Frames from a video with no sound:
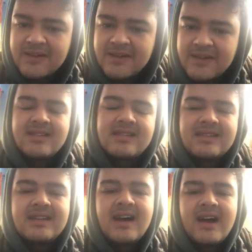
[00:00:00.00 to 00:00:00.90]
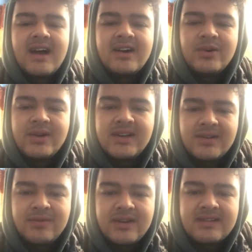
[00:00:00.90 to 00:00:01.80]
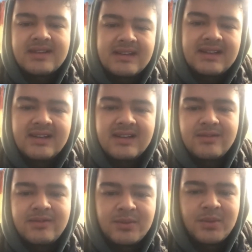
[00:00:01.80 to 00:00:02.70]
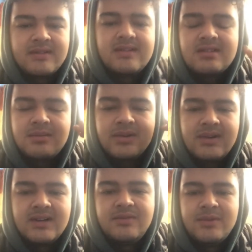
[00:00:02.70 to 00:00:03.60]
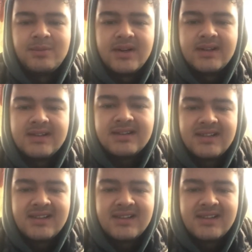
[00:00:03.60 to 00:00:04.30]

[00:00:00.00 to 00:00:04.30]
Just scenario ne different, setting a different voice. This topic a different voice.